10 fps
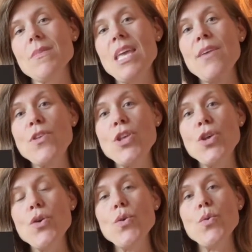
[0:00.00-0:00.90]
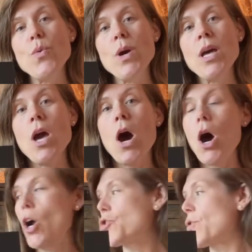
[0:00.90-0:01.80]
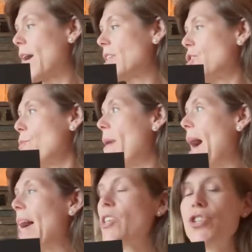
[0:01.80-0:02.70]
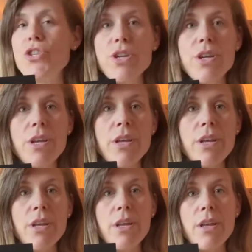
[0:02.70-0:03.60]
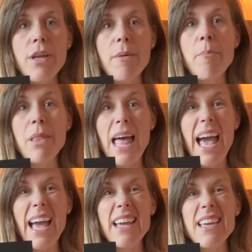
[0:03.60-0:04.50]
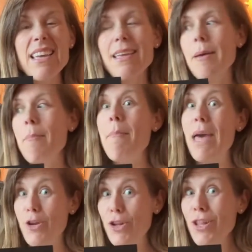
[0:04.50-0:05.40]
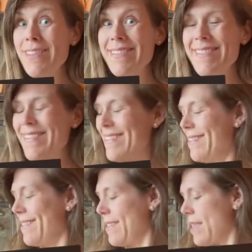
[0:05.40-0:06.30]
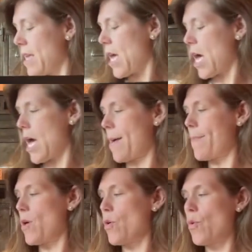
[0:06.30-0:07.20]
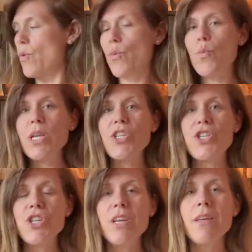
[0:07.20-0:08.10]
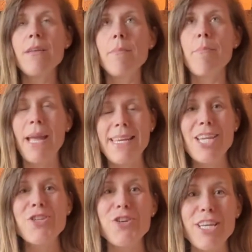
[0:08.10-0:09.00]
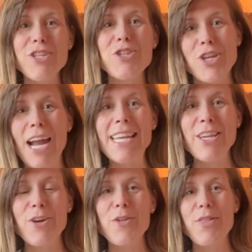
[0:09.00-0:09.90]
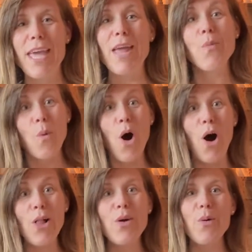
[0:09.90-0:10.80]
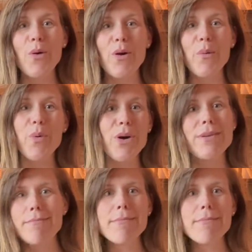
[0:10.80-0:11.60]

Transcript: if you are trying to match black metal, um, which by nature is shinier than wall or wood